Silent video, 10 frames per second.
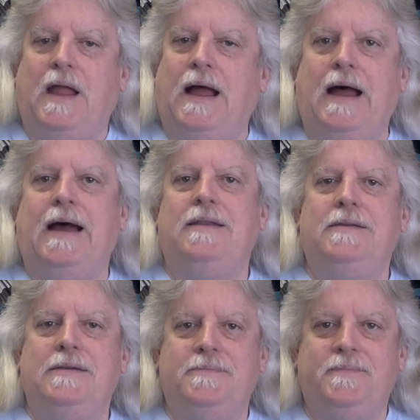
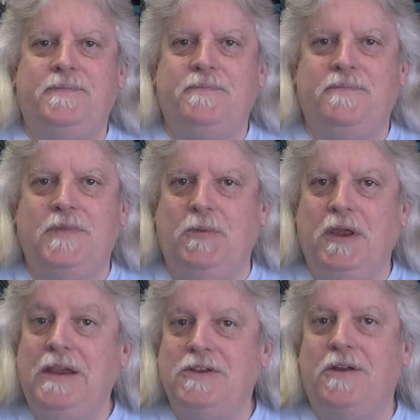Odd.
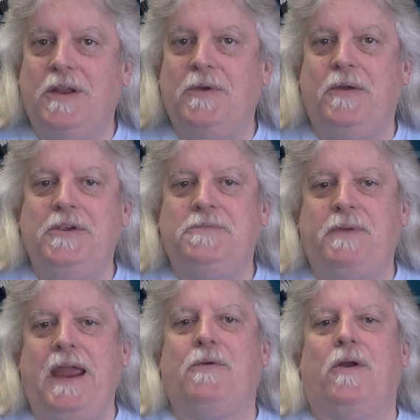He's on WWE's
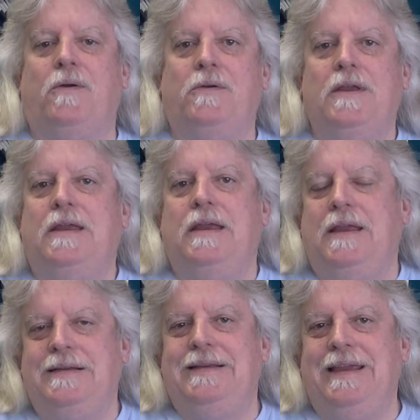payroll,
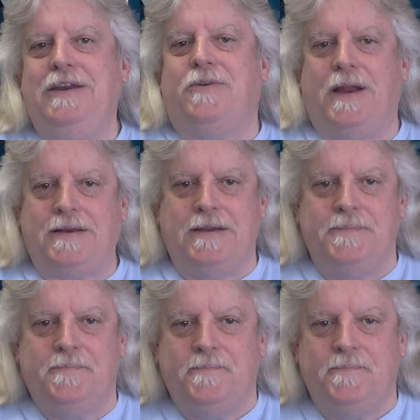indirectly.